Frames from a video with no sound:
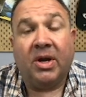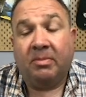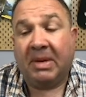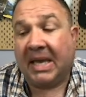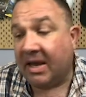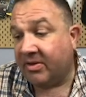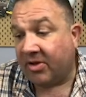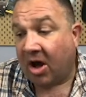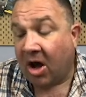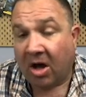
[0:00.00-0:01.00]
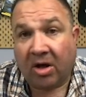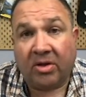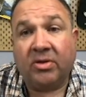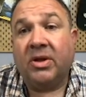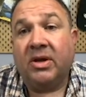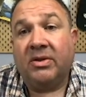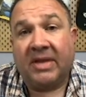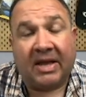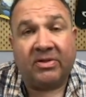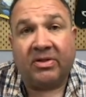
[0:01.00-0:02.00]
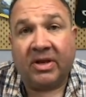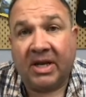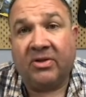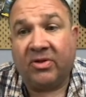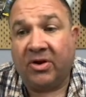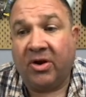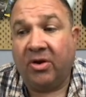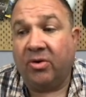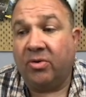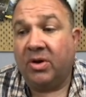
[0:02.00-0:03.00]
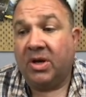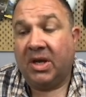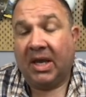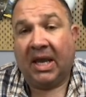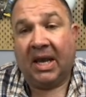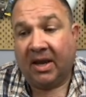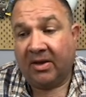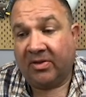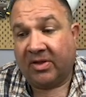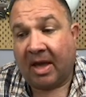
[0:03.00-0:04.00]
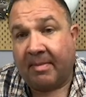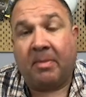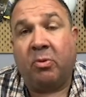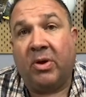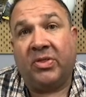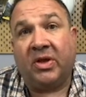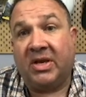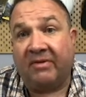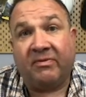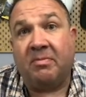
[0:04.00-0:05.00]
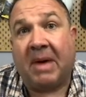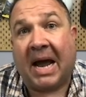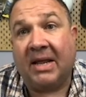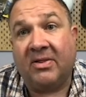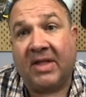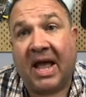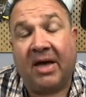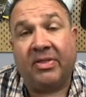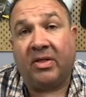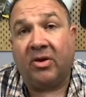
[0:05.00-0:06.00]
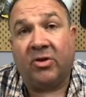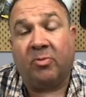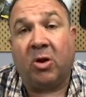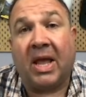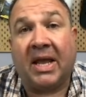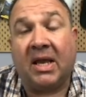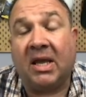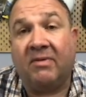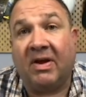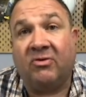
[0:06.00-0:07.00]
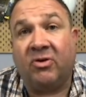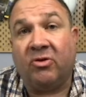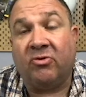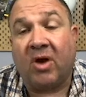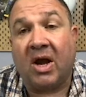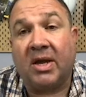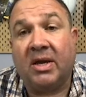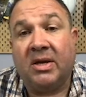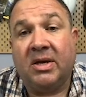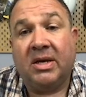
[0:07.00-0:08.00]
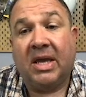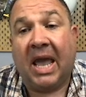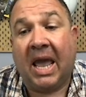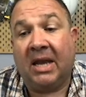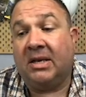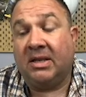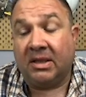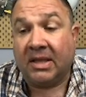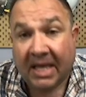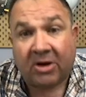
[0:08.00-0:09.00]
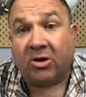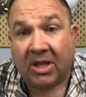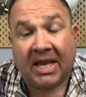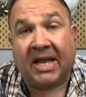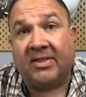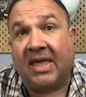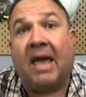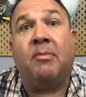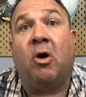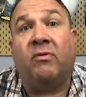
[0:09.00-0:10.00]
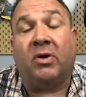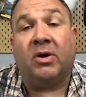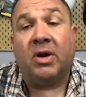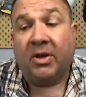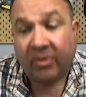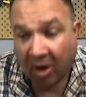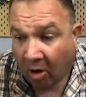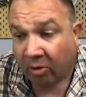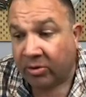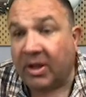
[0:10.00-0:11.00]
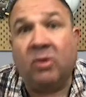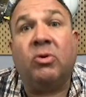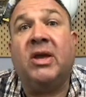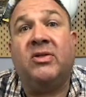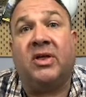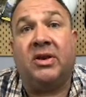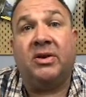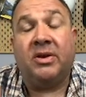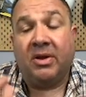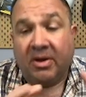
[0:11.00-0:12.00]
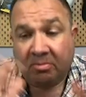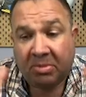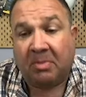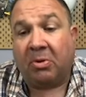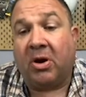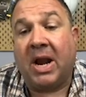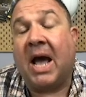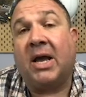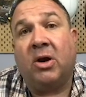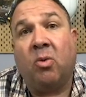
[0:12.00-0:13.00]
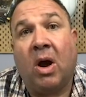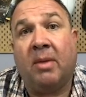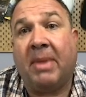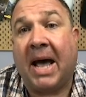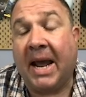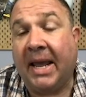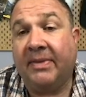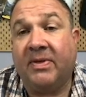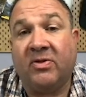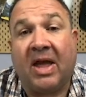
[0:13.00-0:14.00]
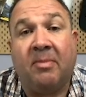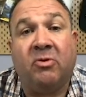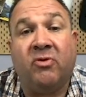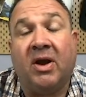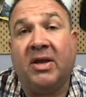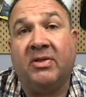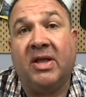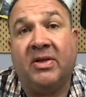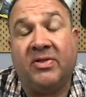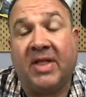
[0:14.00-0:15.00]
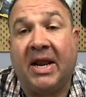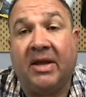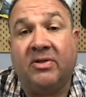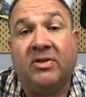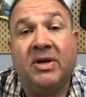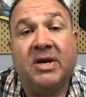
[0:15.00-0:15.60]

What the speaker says: because all Tesla needs to do is come up with a different body style that looks more like a conventional truck, and literally it's game over. The only reason people are not going to want to buy the Cybertruck is the aesthetics.